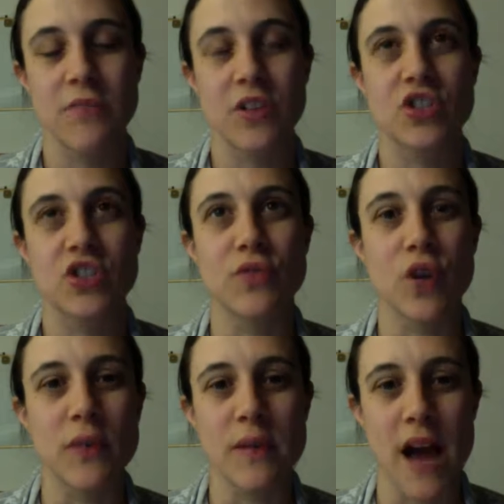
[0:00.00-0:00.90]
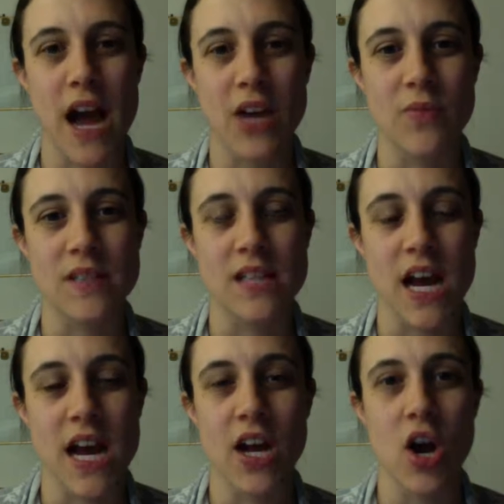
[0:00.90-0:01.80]
she wrote me back and was
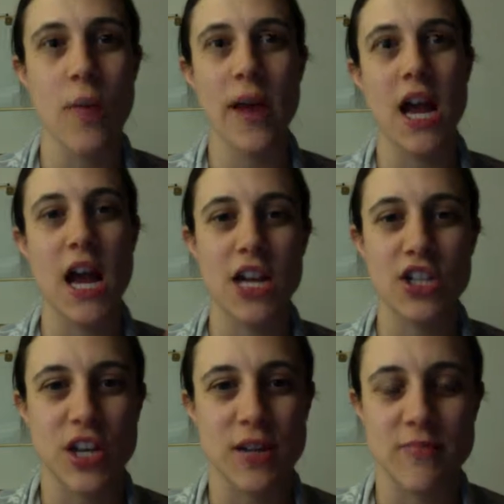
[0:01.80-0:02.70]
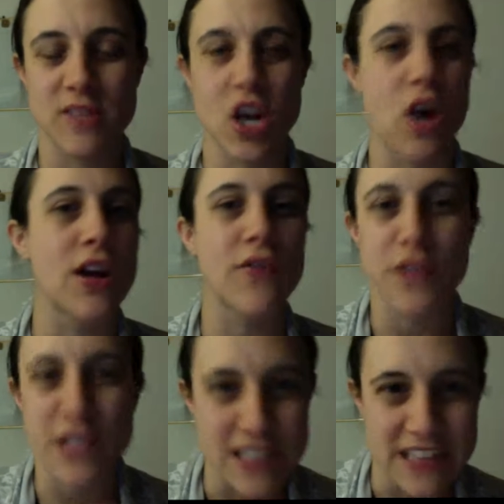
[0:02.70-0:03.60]
like, oh my gosh, I'm sorry for
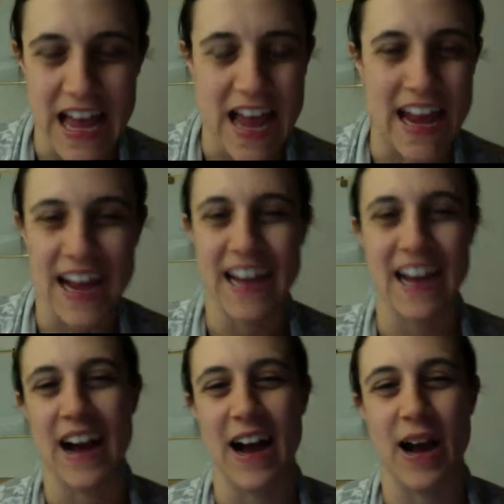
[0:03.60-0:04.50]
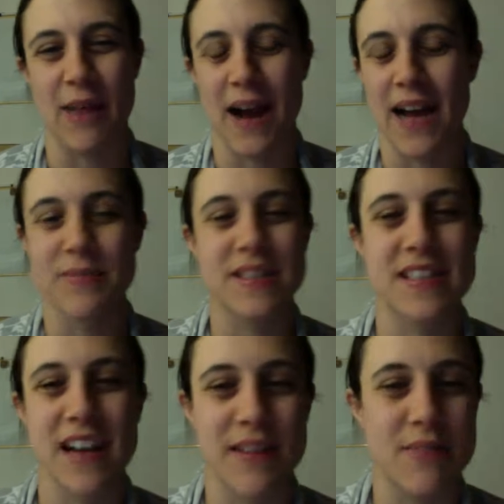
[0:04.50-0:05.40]
the delay. I
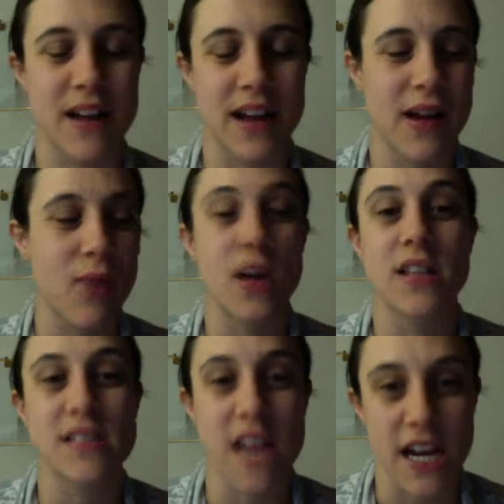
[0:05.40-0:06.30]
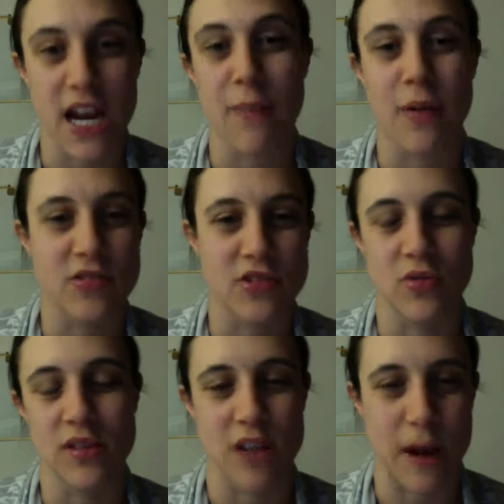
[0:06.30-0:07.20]
want to sign up. I'll do
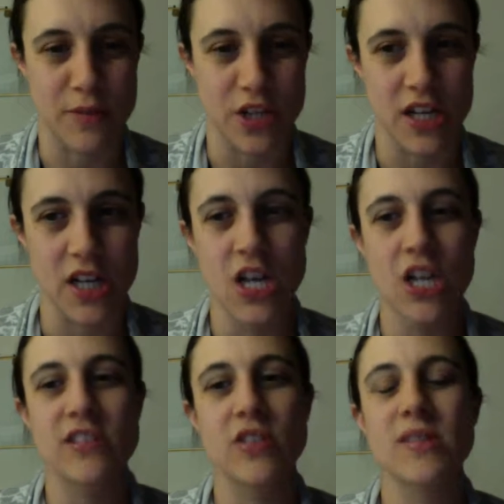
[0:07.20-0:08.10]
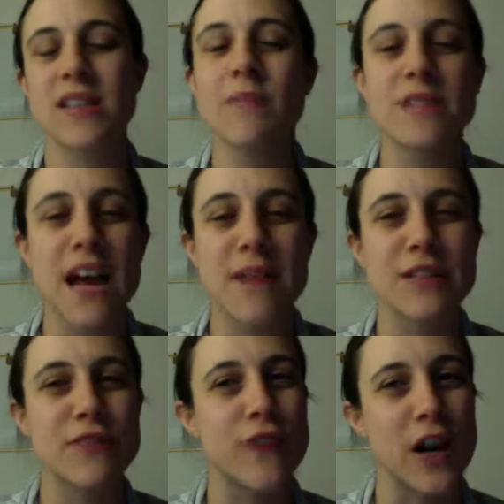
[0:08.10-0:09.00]
this option. So sometimes
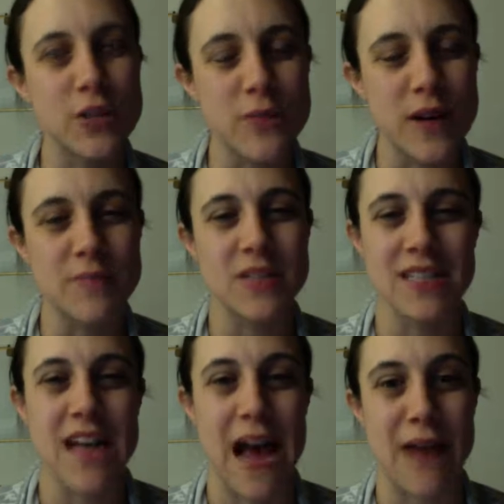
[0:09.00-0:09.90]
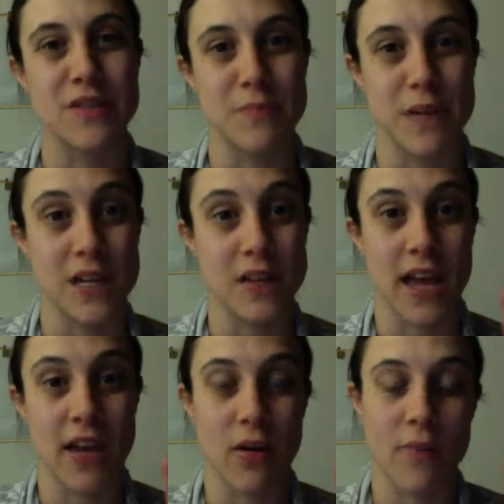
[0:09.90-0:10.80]
a follow-up doesn't have to be
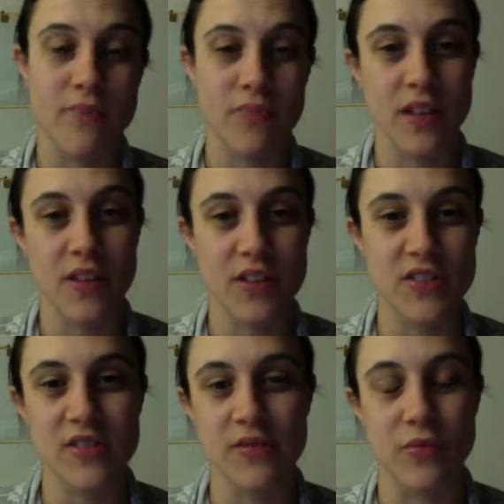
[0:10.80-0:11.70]
like this,